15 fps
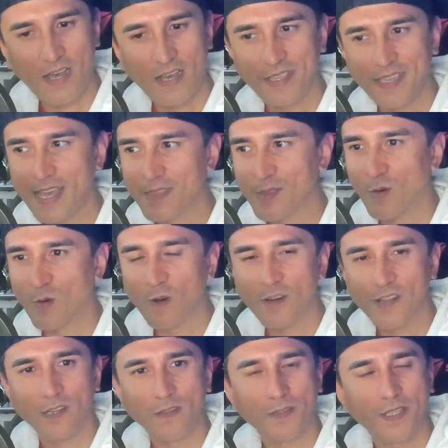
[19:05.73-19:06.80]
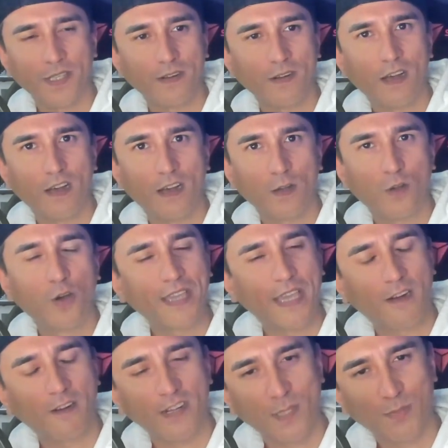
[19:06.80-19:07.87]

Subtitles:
Yeah, the Oreo Cookie Crisp.